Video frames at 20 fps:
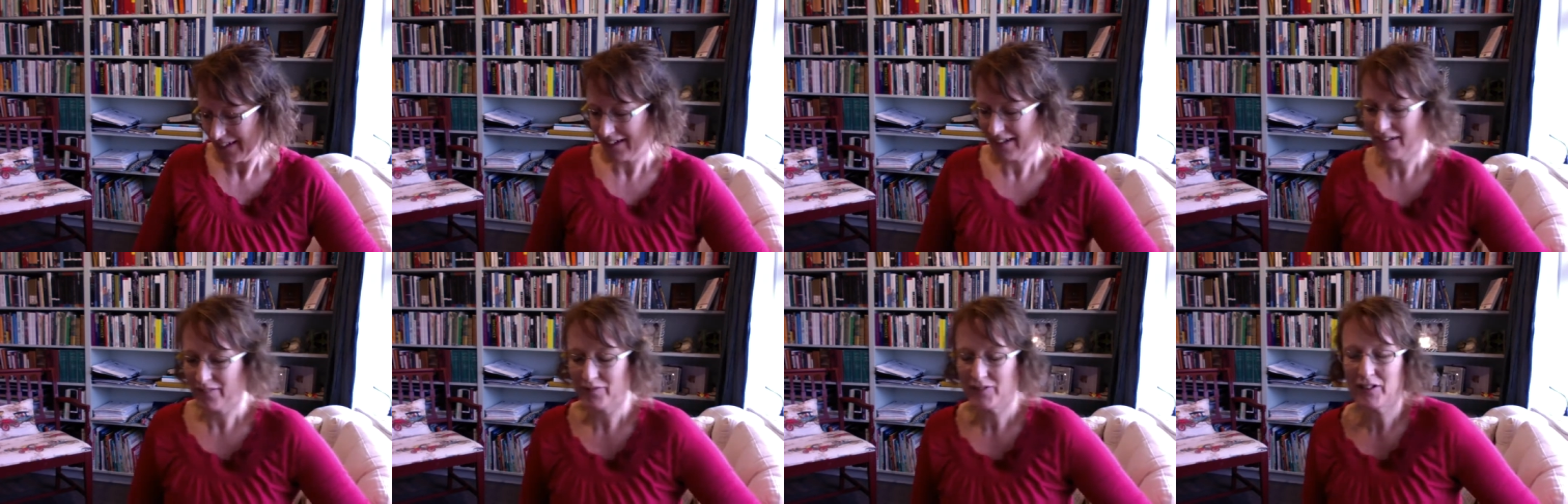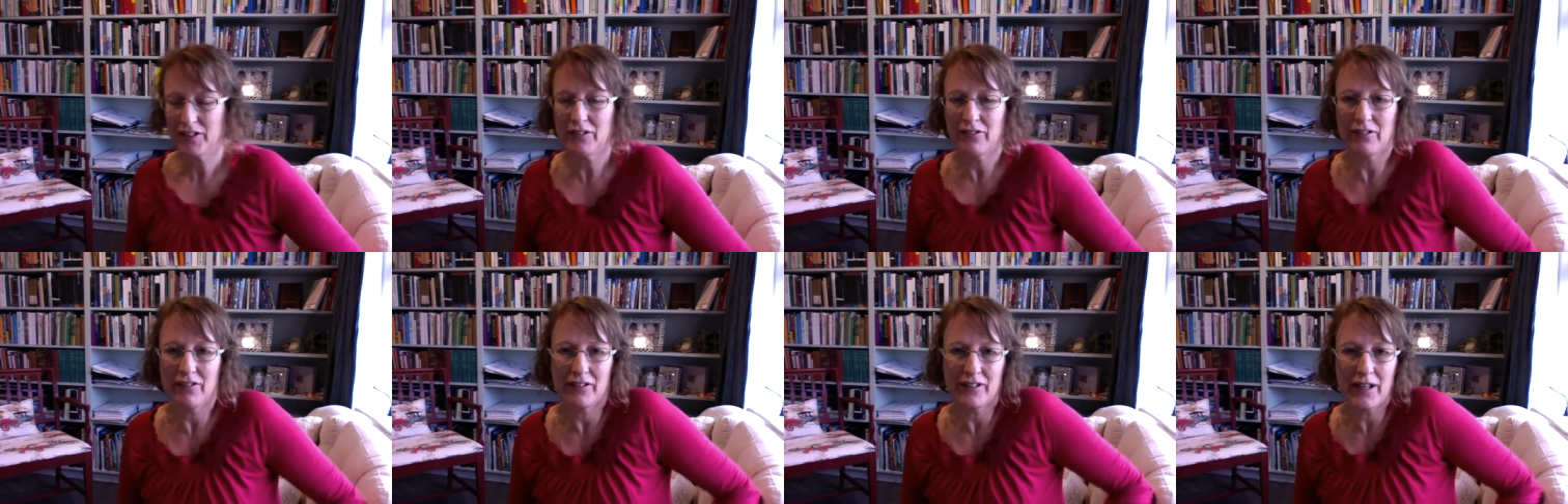after
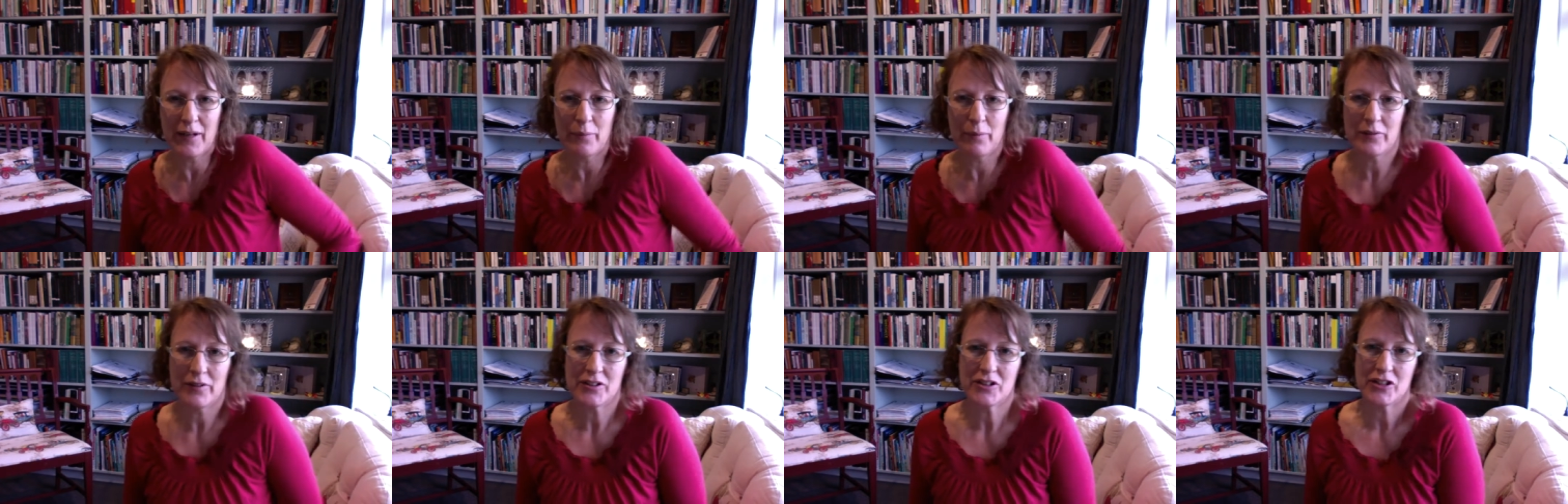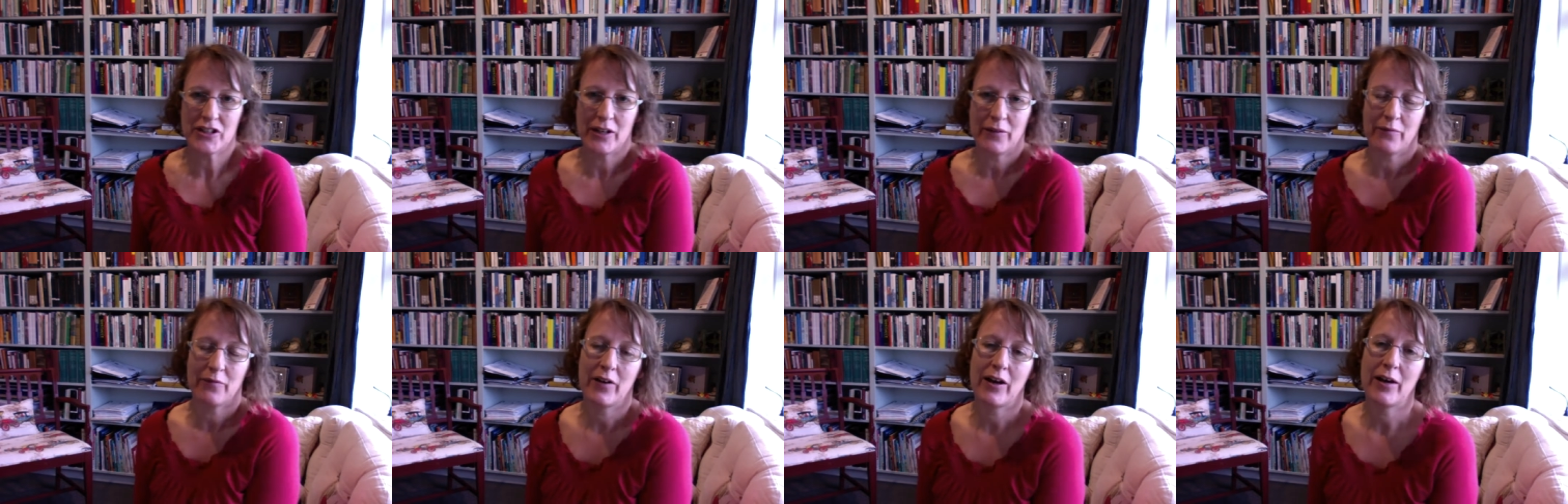growing up on the
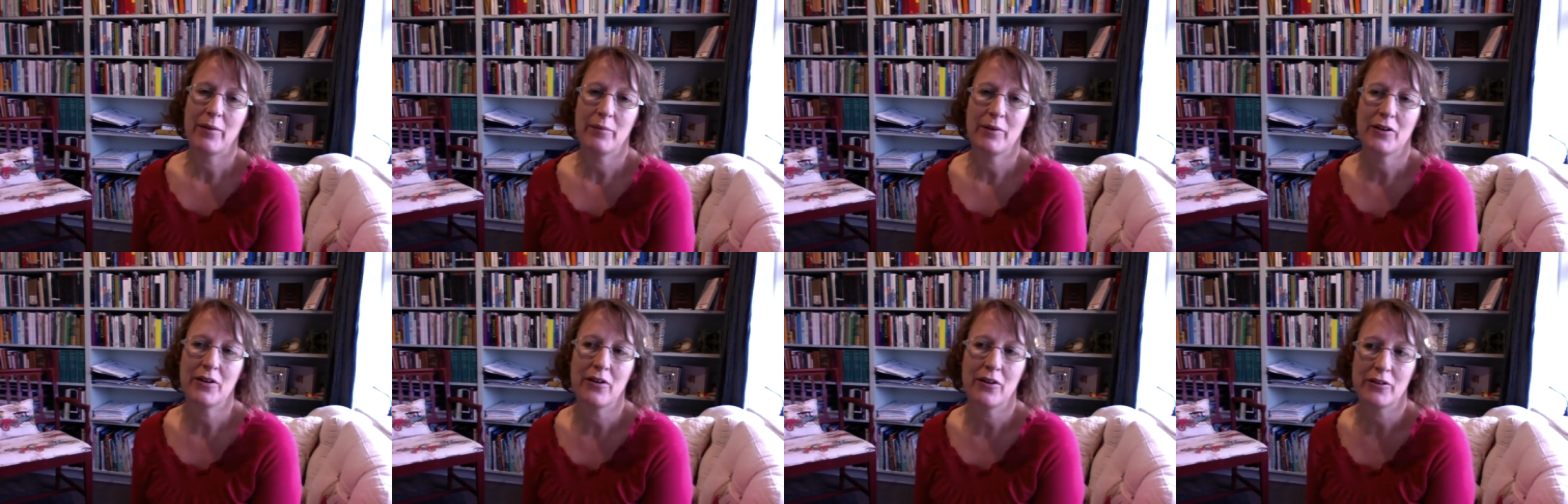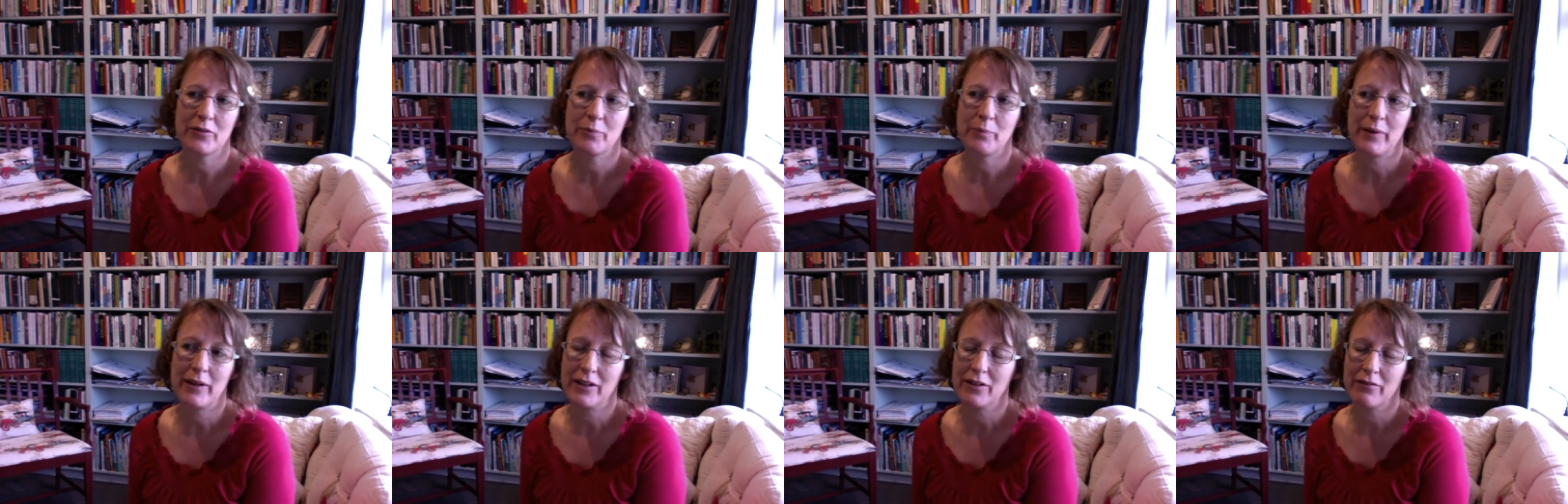sheep farm and not
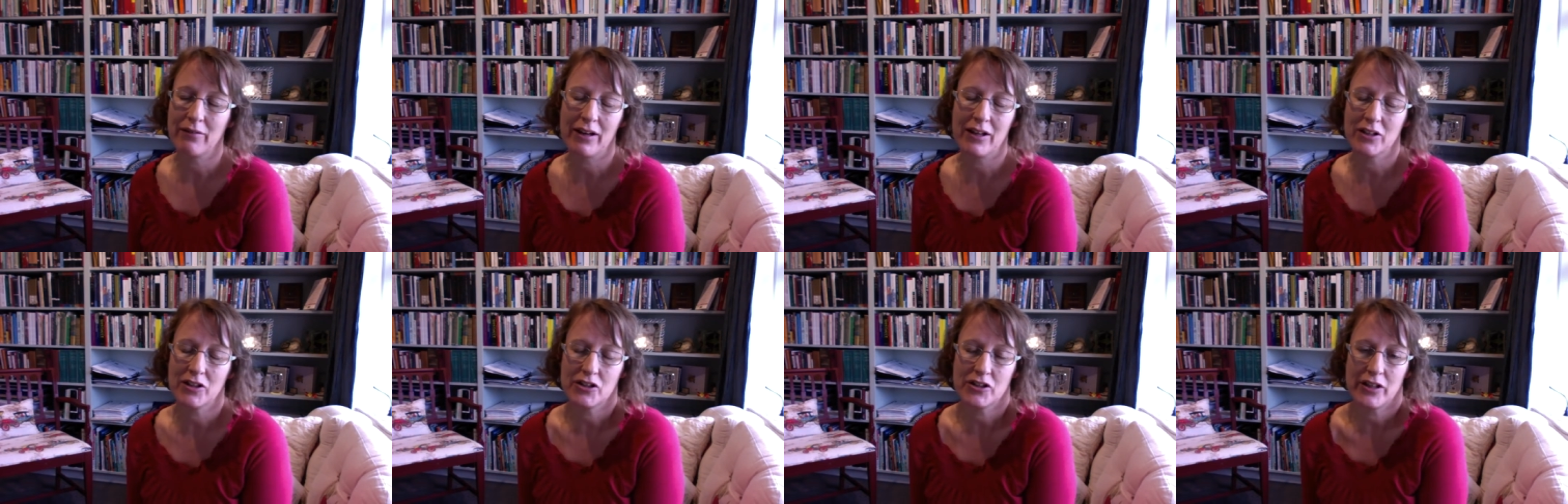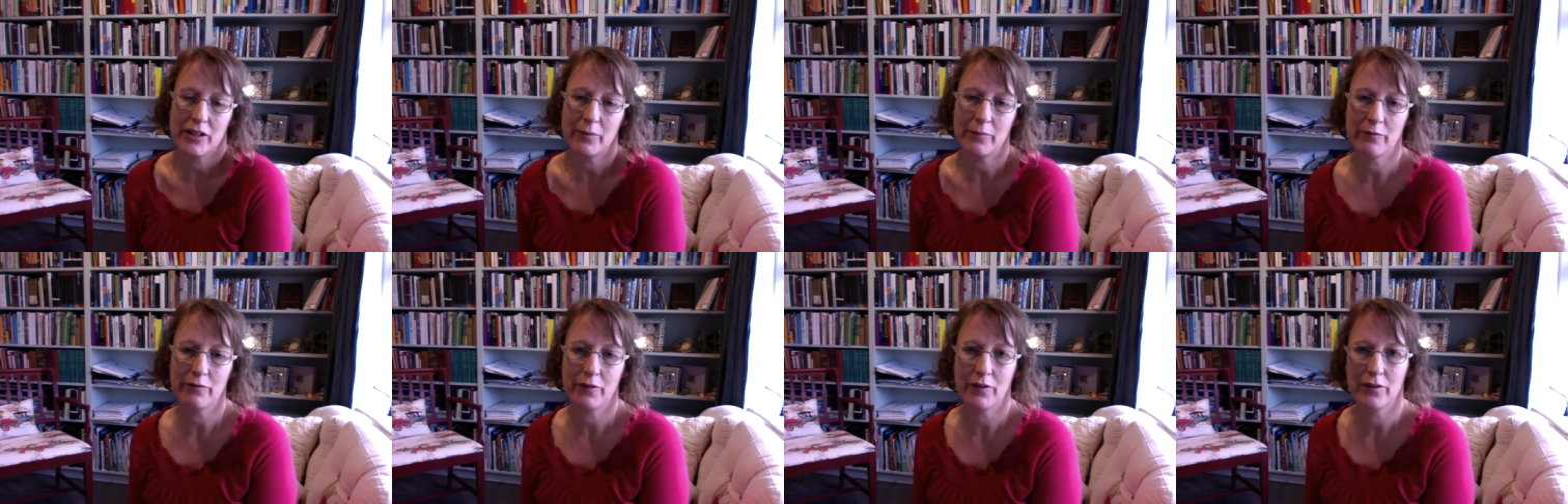being around
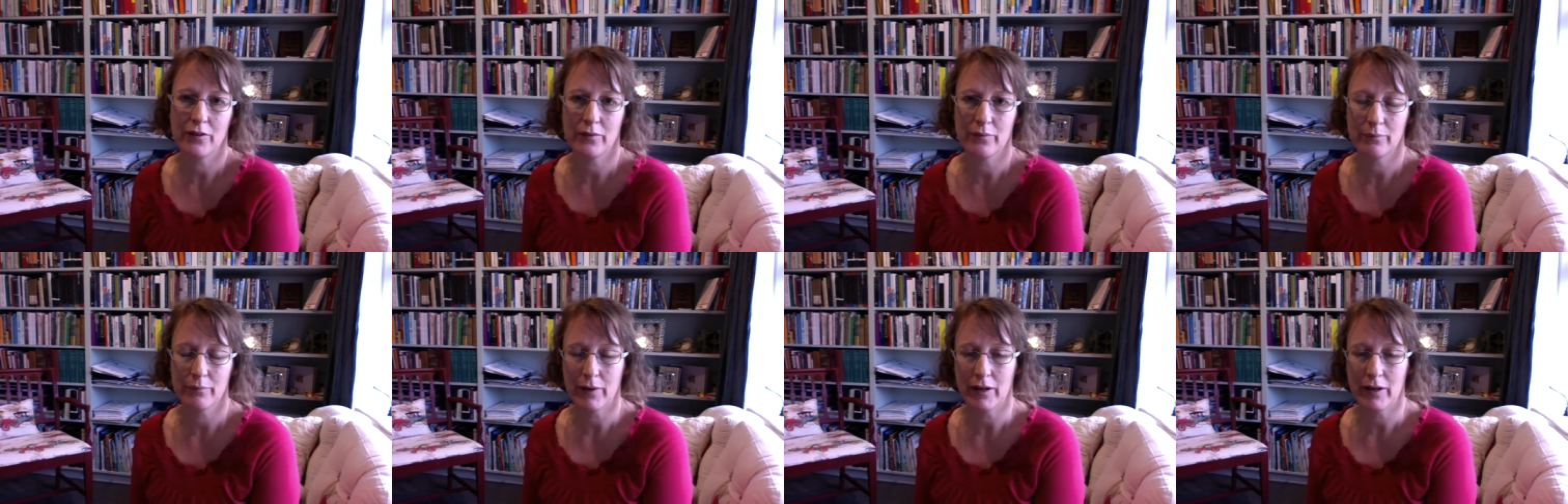sheep for